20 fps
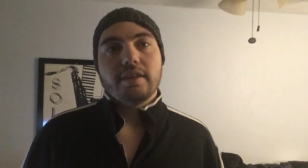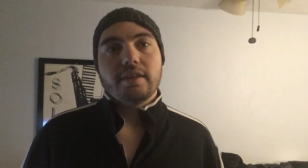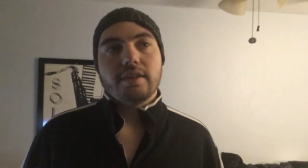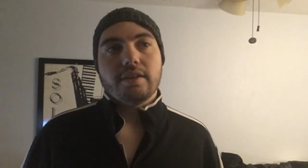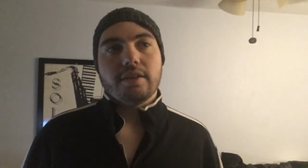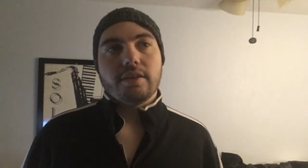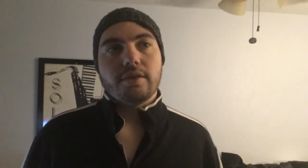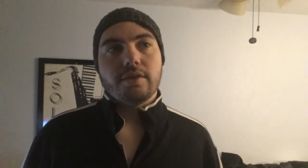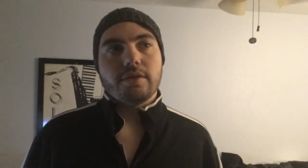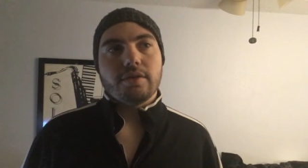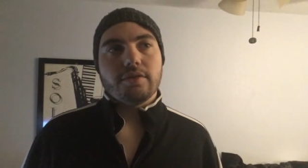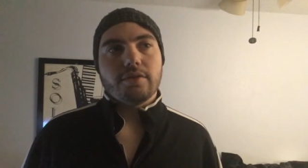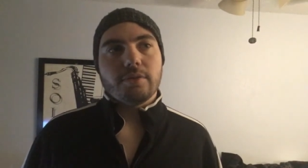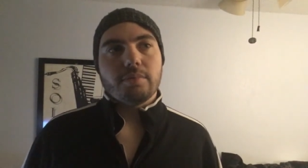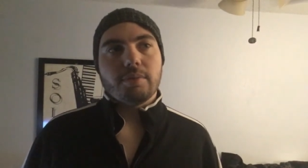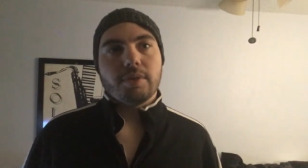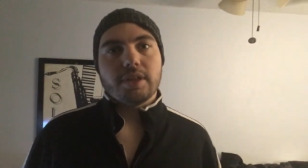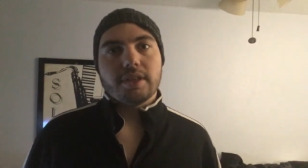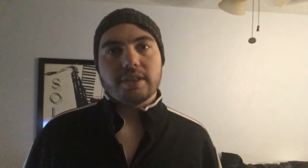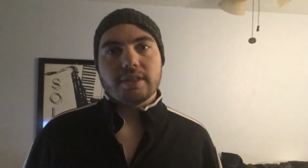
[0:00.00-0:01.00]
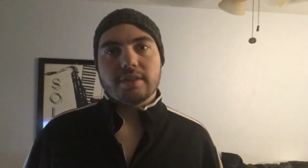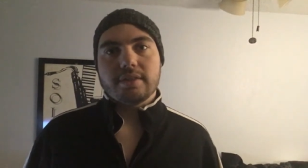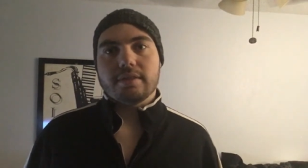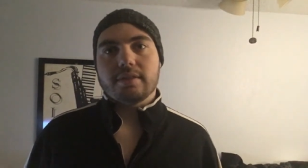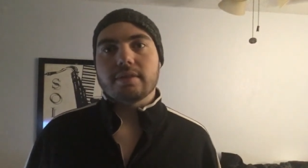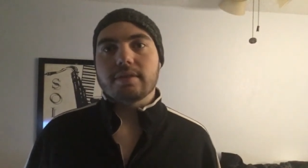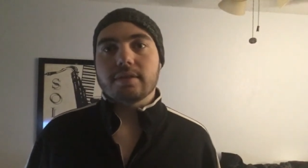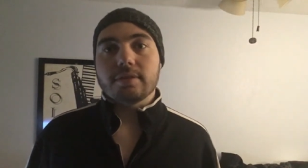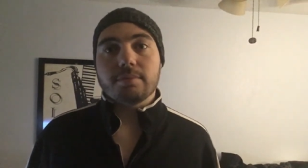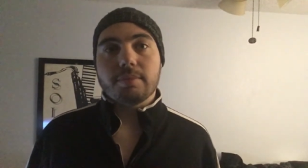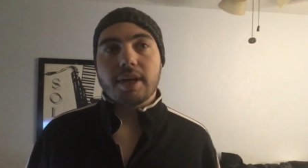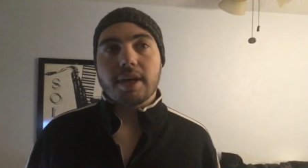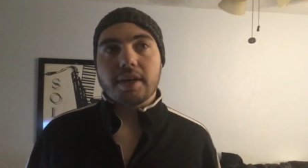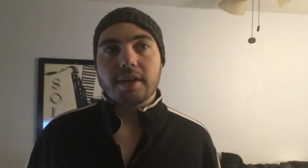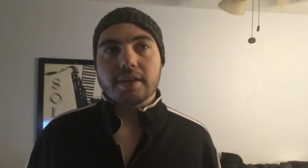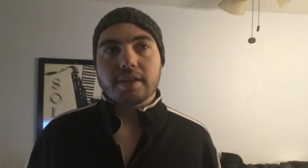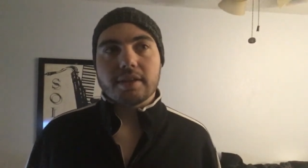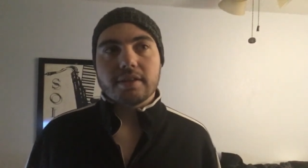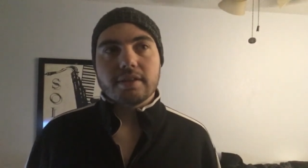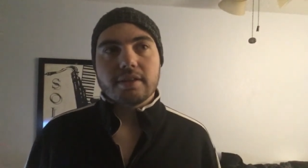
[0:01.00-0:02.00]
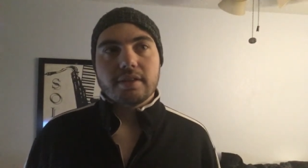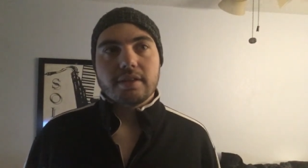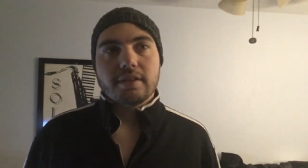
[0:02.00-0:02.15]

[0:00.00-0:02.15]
if you're playing against a little Mac,